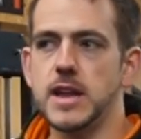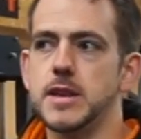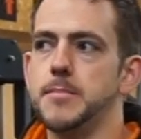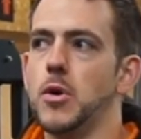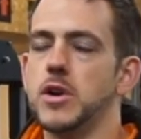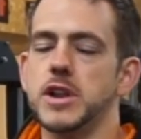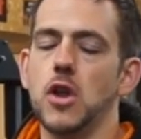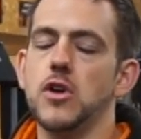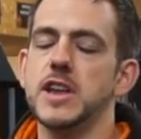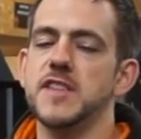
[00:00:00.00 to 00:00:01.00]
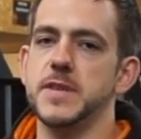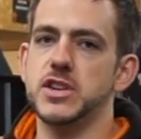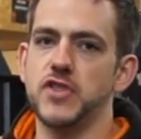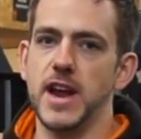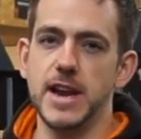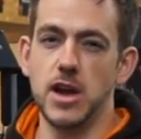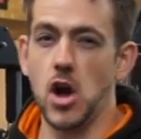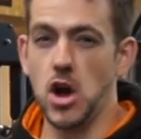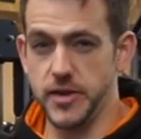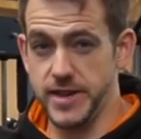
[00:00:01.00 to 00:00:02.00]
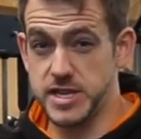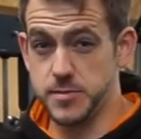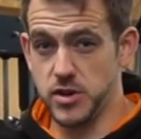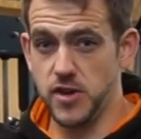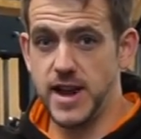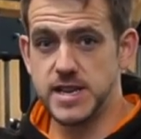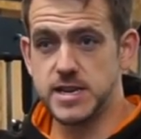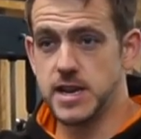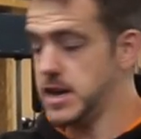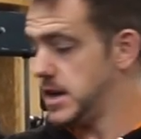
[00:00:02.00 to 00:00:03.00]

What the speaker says: The longer you've been training, the harder it is to progress.